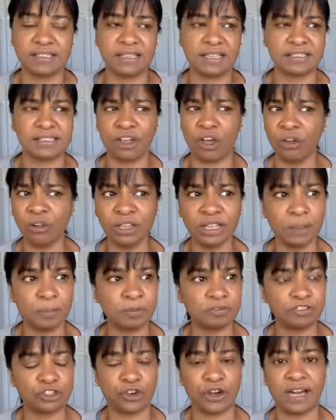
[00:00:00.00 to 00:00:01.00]
There's a whole heap
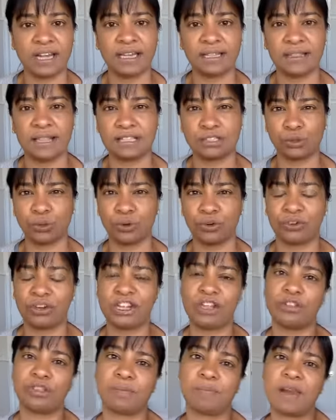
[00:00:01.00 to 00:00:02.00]
of training that's already
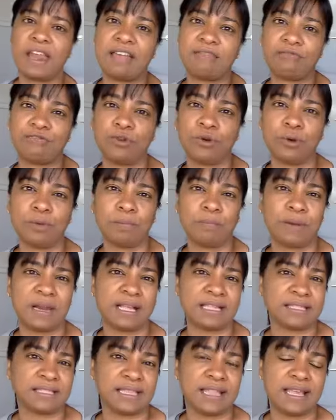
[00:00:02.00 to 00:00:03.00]
on the platform,
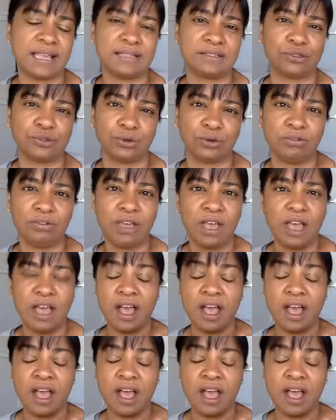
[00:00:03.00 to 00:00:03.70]
plus there's sort of